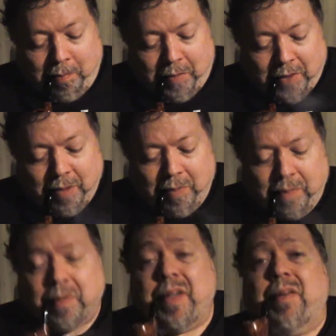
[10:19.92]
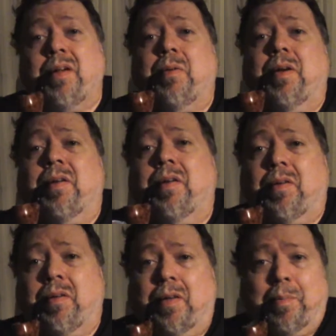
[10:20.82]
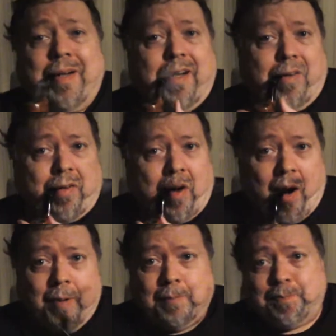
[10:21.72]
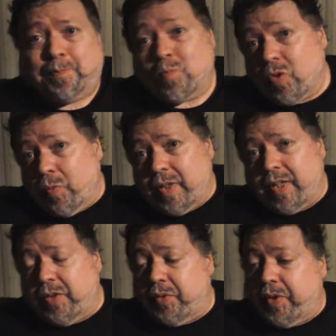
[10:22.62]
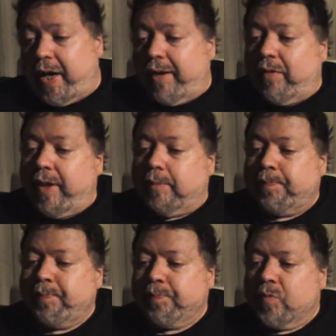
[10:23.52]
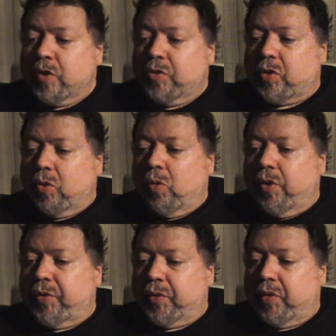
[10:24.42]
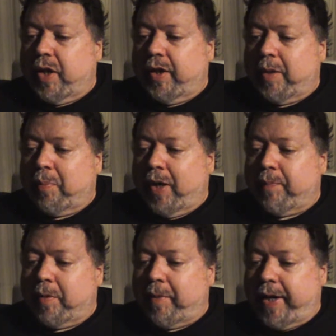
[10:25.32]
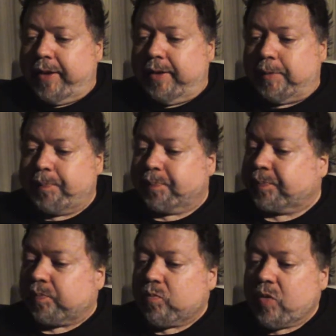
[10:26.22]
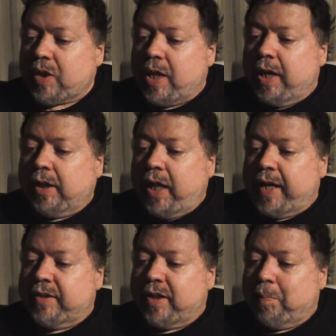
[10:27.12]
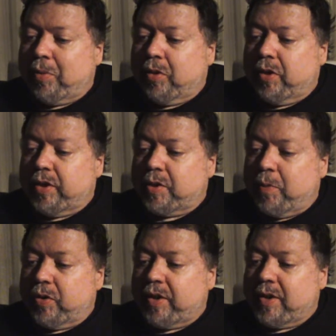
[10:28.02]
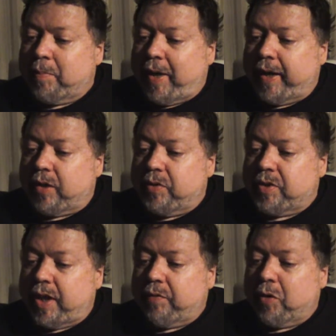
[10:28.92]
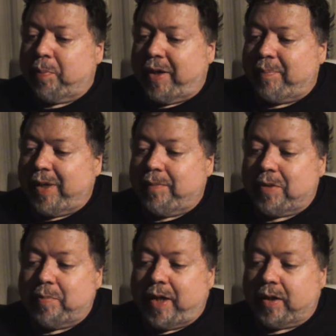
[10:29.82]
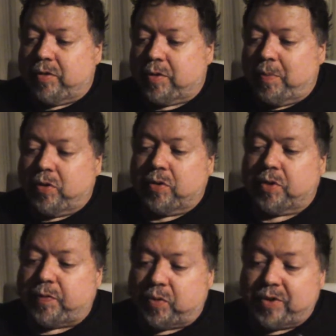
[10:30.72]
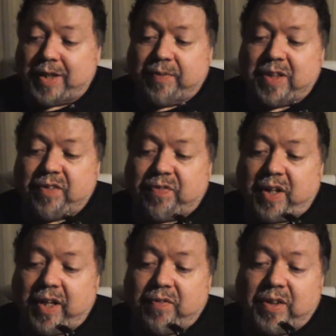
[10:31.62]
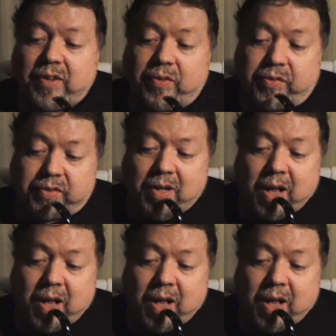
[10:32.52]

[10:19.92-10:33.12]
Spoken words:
I want to read to you what it says on the pouch. We got to do that, right? Sir Walter Raleigh Pipe Tobacco. A classic Burley smoking tobacco savored by pipe tobacco smokers for 75 years.